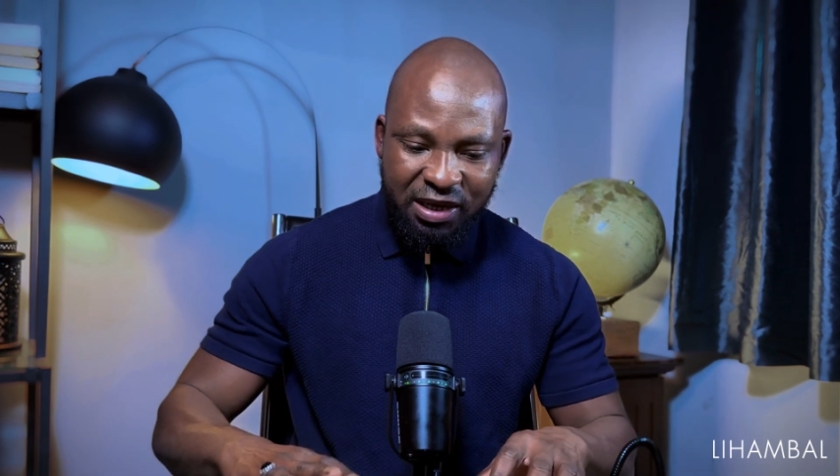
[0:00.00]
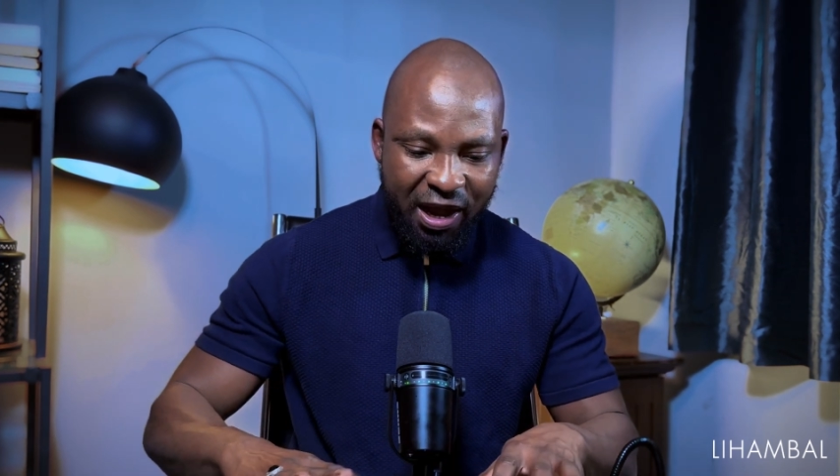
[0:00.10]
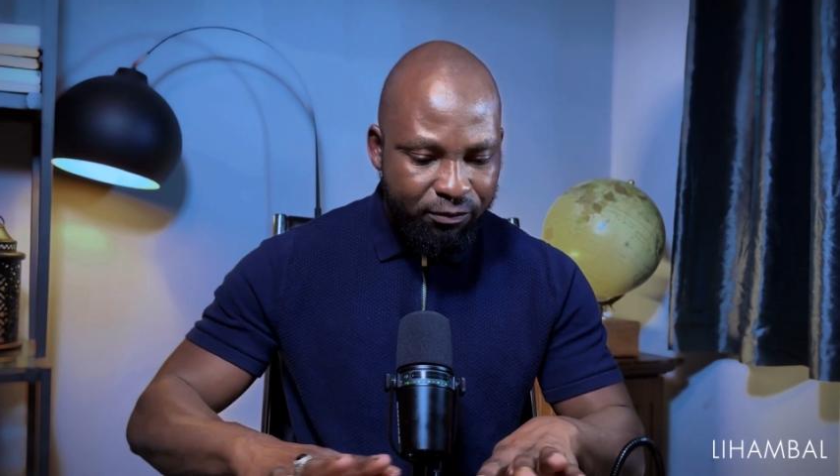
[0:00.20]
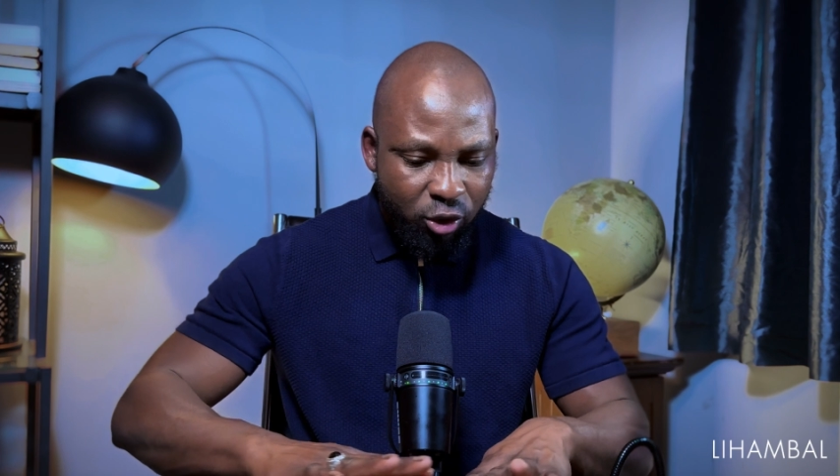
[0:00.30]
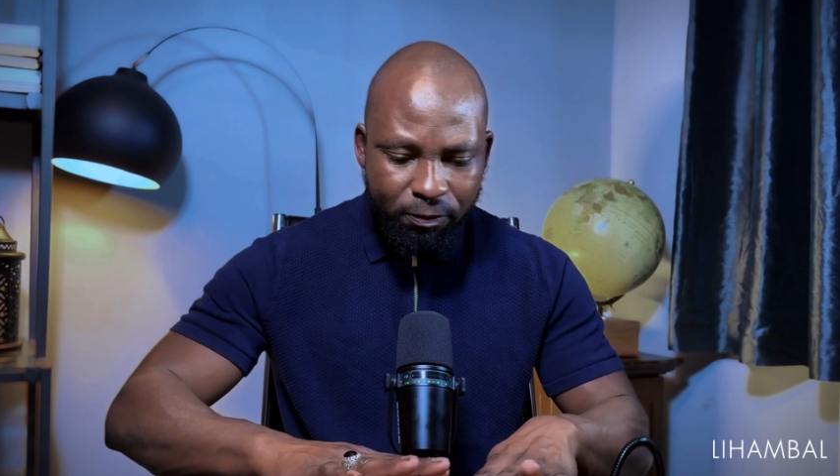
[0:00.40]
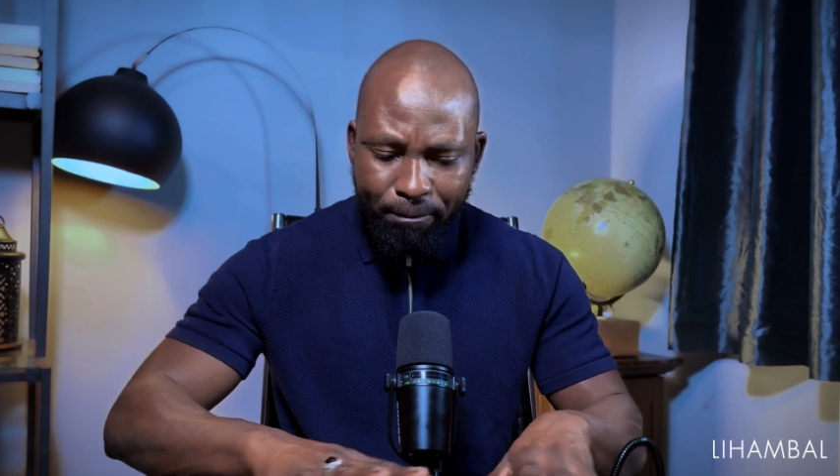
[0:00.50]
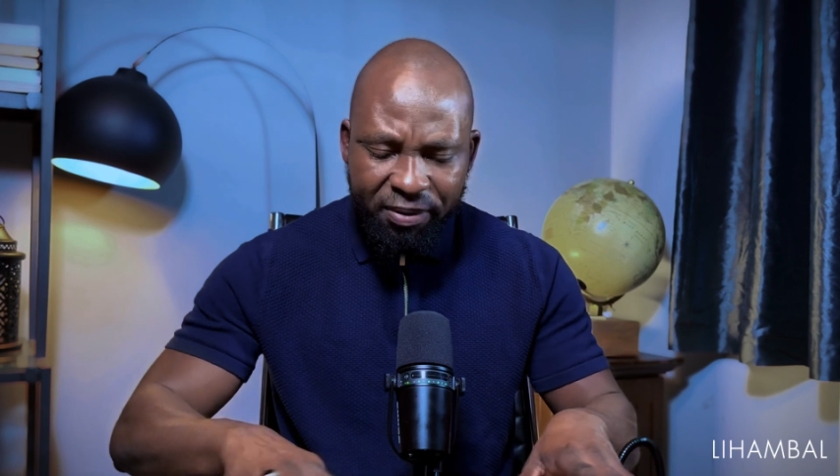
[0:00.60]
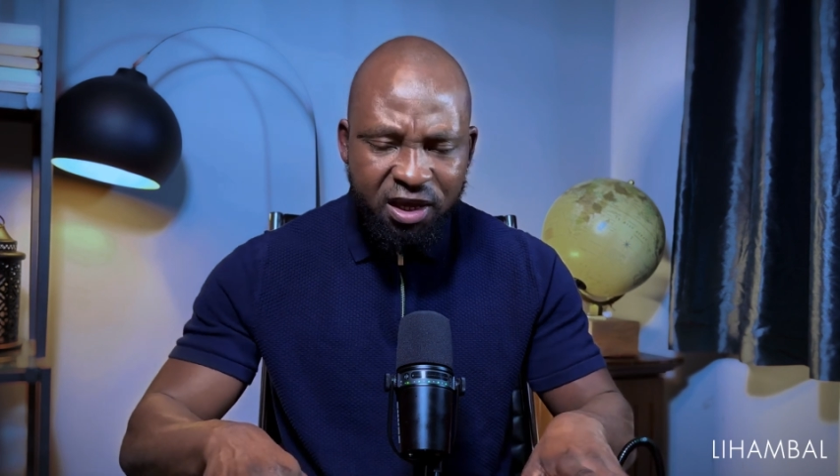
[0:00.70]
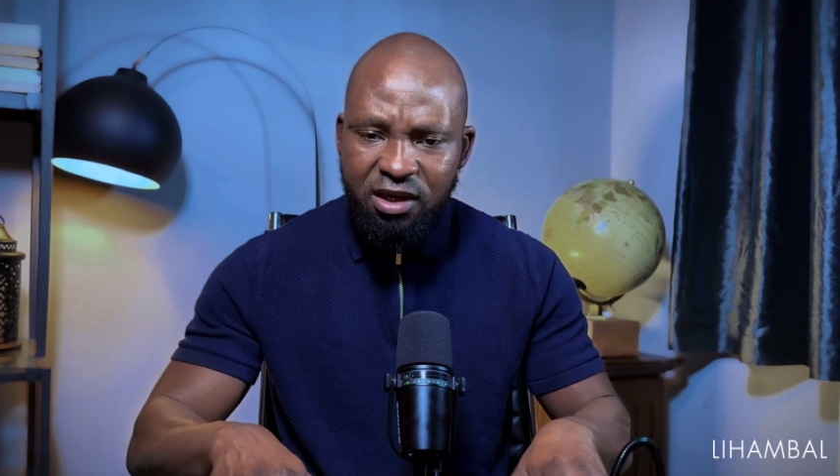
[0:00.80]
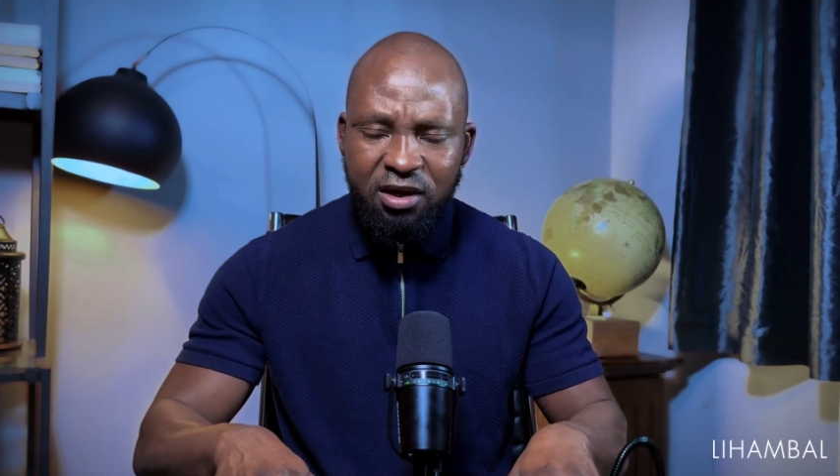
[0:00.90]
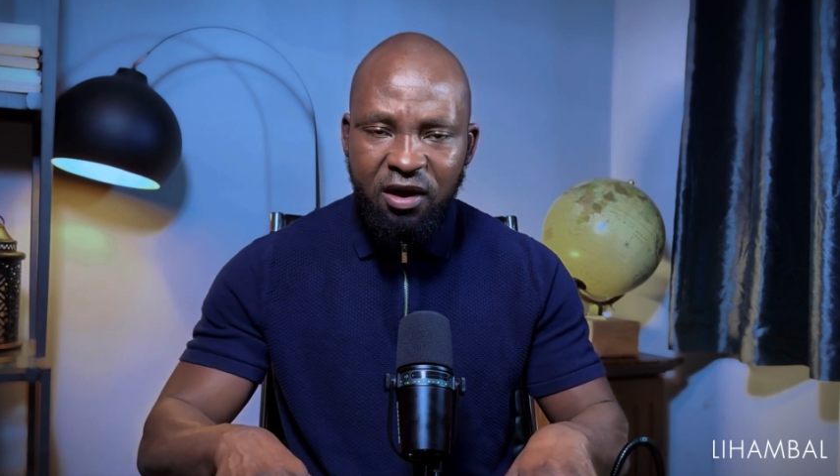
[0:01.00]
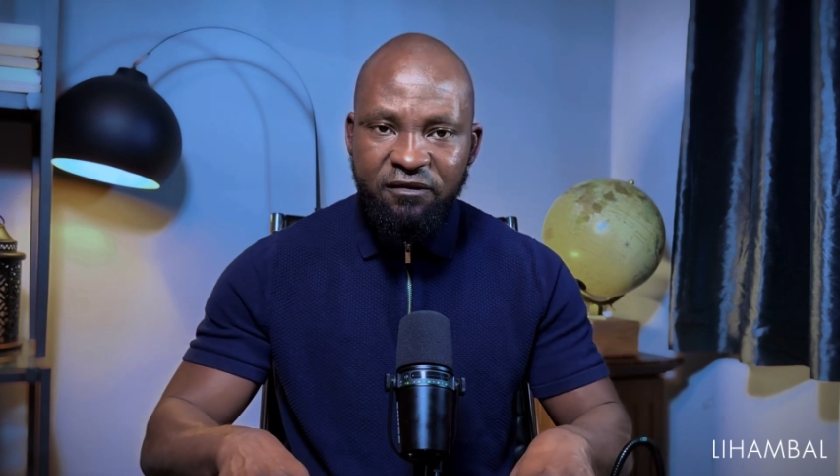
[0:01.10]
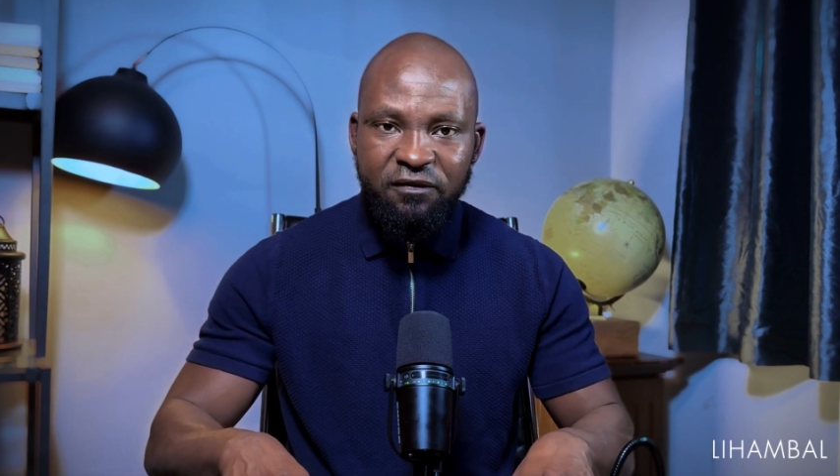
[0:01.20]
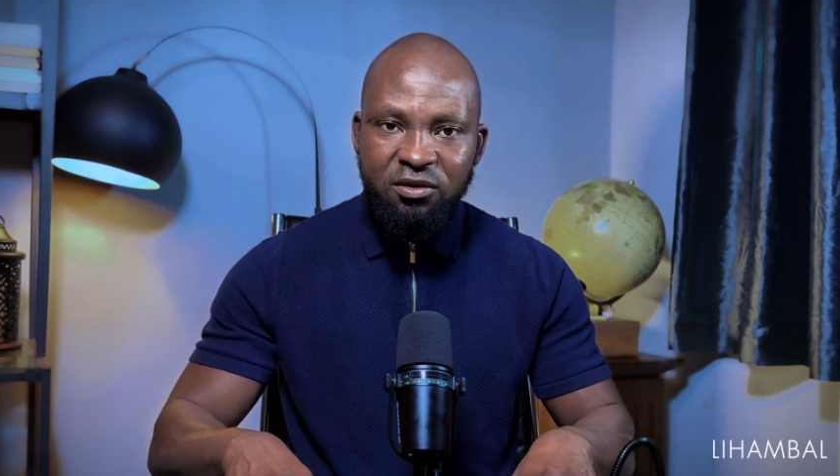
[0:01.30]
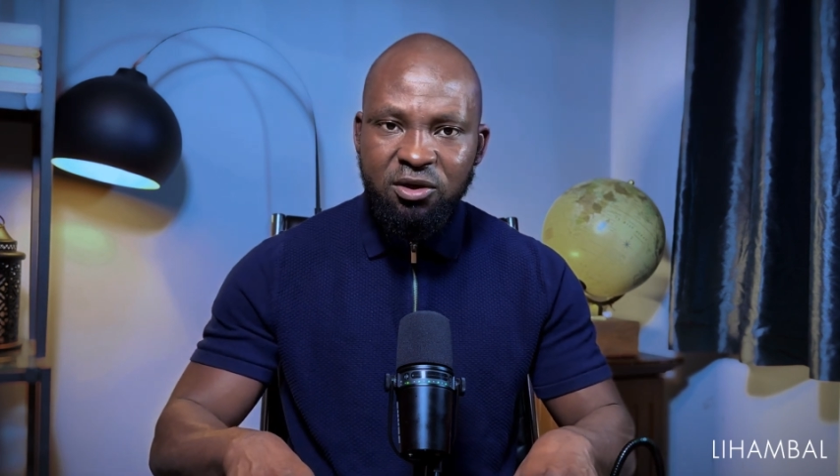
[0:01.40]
I'm not big enough